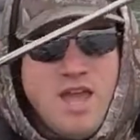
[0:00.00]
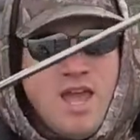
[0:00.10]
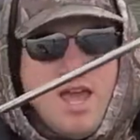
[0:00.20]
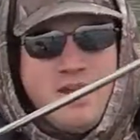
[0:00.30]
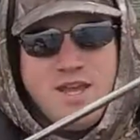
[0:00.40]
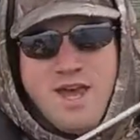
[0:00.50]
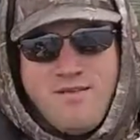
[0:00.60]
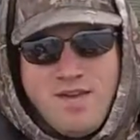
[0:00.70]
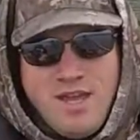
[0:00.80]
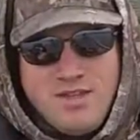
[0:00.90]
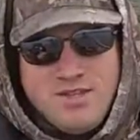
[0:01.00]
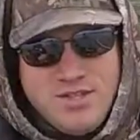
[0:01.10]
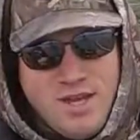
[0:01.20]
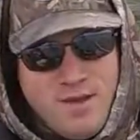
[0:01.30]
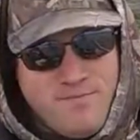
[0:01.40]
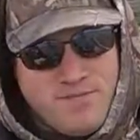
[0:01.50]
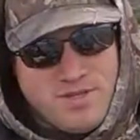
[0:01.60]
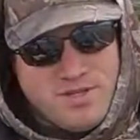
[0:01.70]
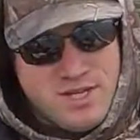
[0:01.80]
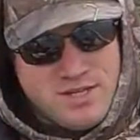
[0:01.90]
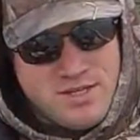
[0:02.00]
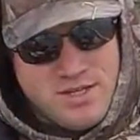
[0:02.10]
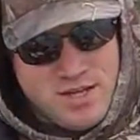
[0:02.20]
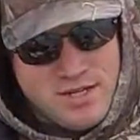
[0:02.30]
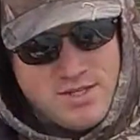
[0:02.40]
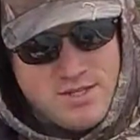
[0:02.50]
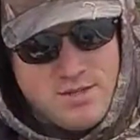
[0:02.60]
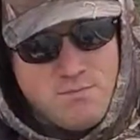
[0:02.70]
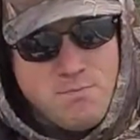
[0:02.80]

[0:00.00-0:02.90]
and I have a, this is a six